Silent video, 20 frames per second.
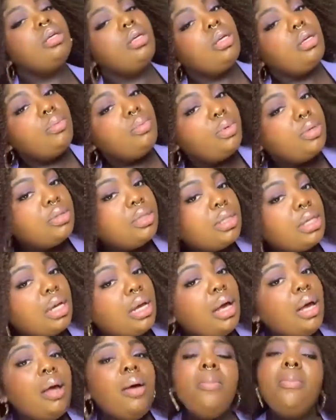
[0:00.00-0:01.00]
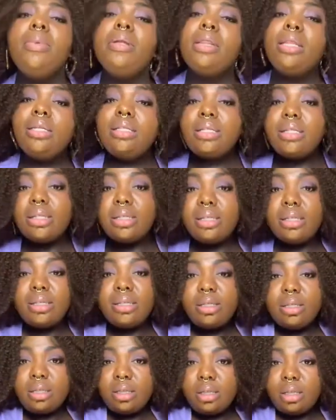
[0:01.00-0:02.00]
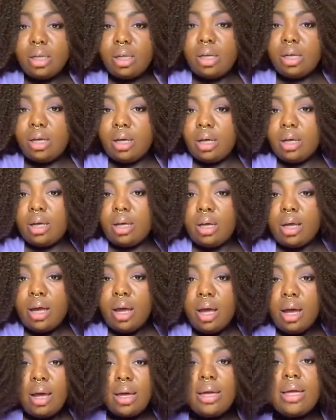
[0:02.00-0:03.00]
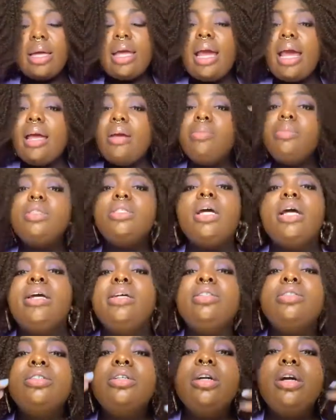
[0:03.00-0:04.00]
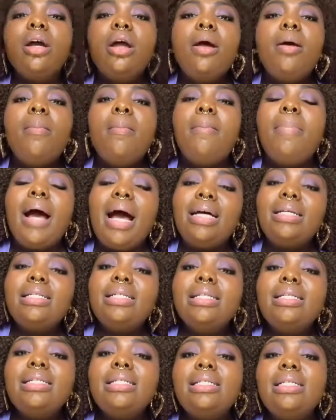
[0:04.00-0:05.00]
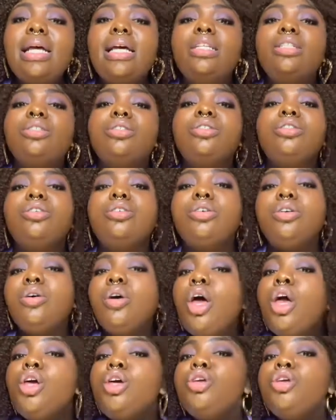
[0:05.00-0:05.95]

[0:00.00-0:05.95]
And we'll see. But this is Game Changer by Sensational.